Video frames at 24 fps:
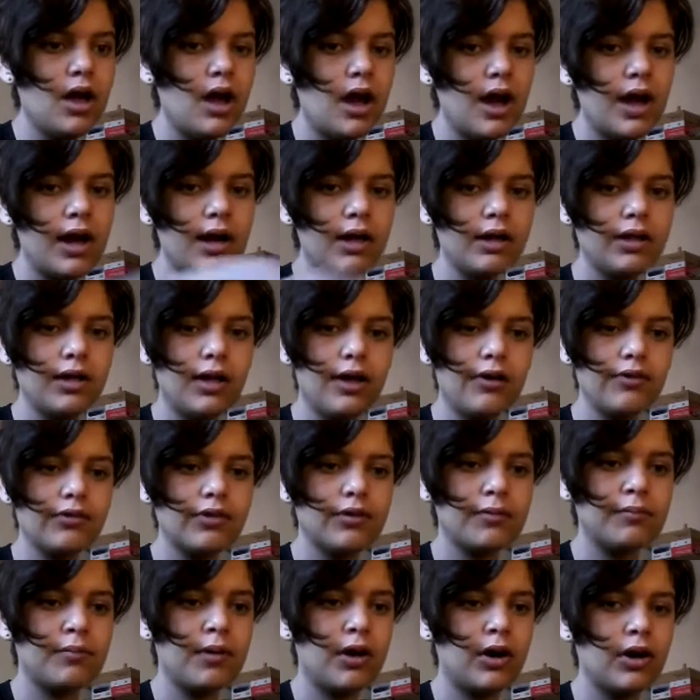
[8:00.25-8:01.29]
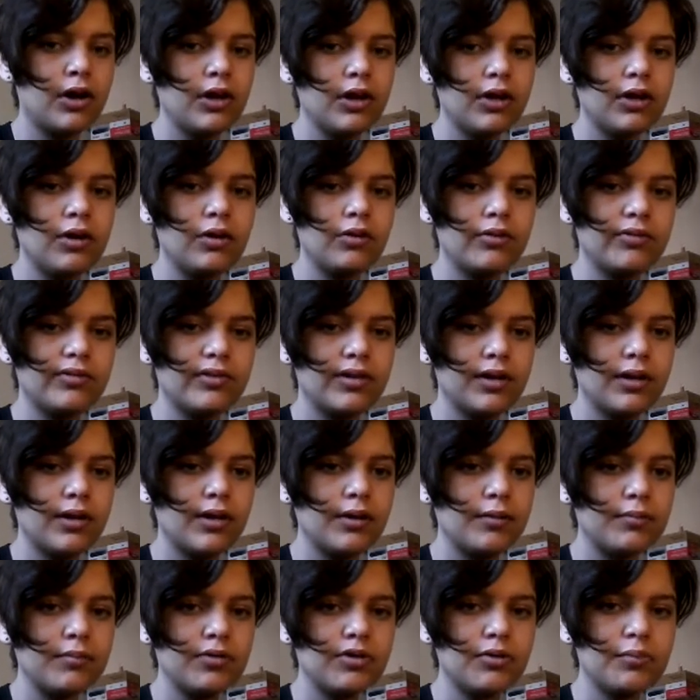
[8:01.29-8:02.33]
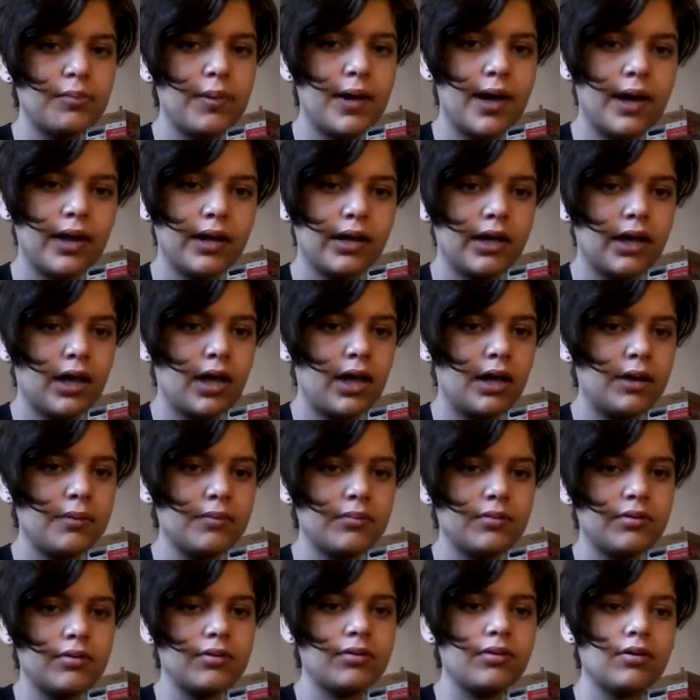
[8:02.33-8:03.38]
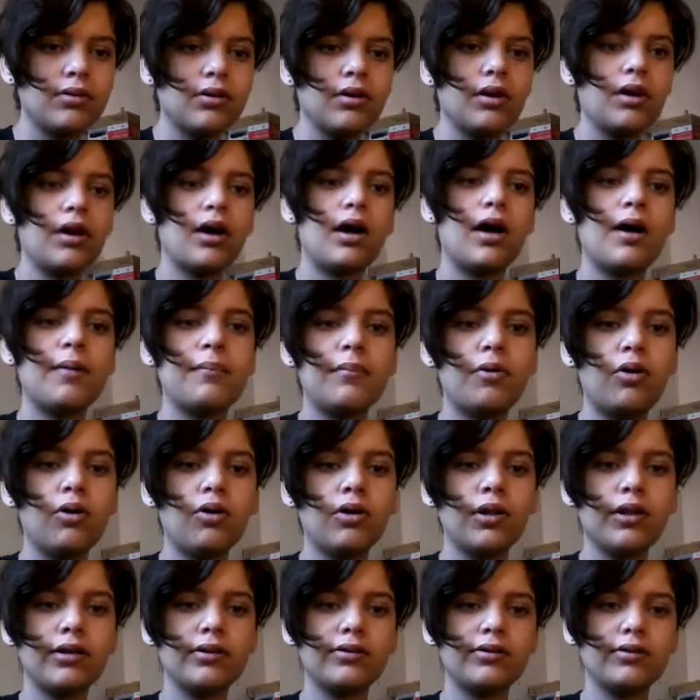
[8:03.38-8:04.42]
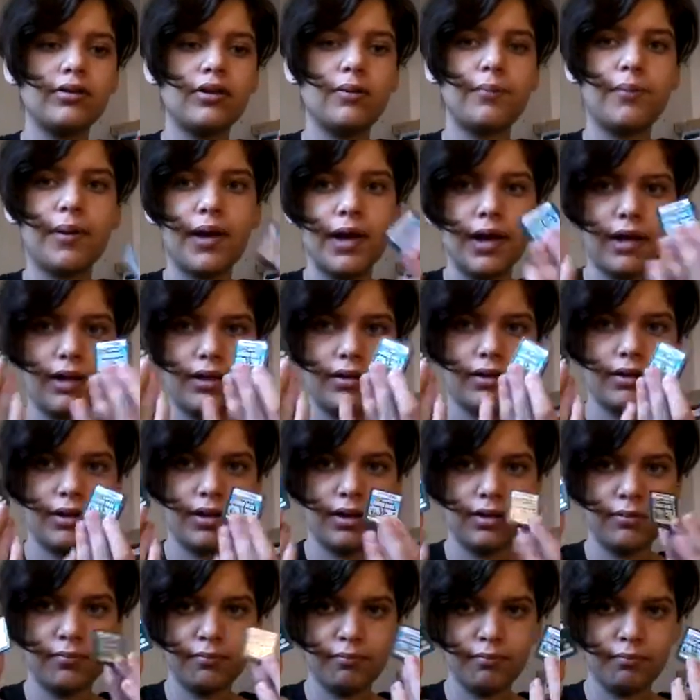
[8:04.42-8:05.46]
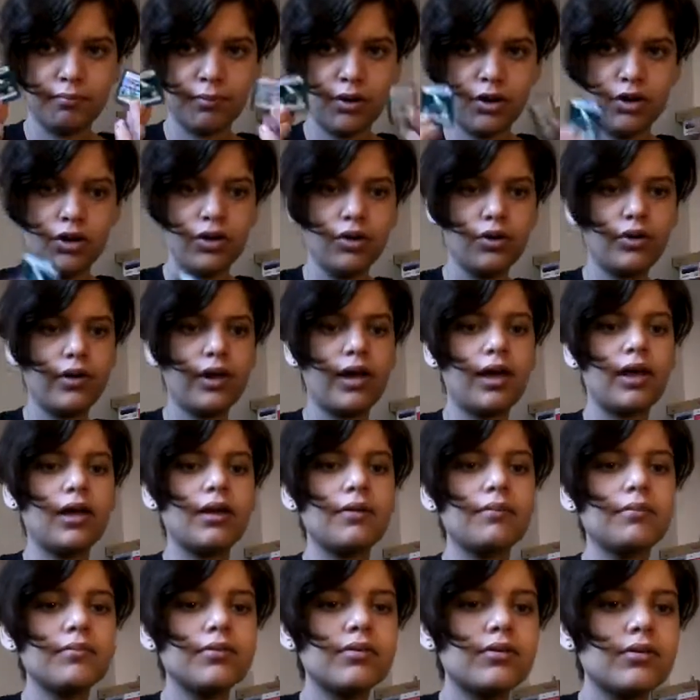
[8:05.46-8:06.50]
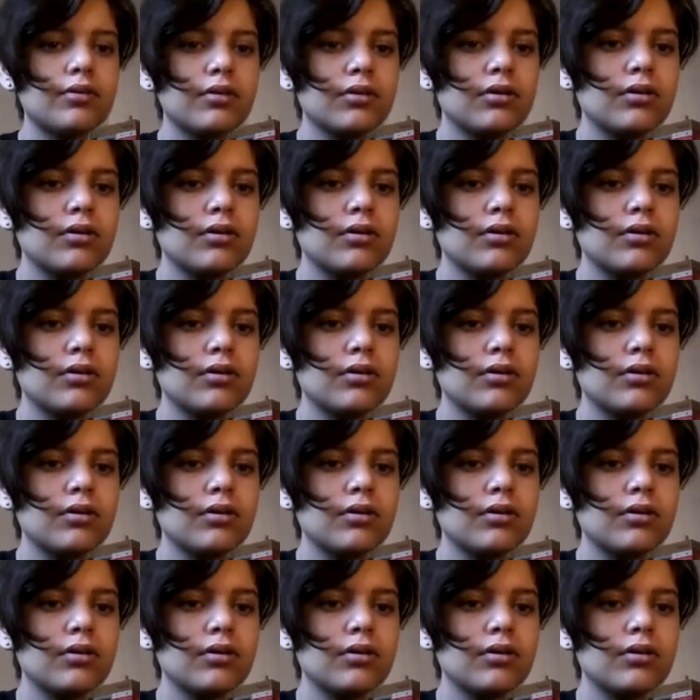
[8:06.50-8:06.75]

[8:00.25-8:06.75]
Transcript: I love the Mario Sims pet games. I'm all into the pet and Mario games.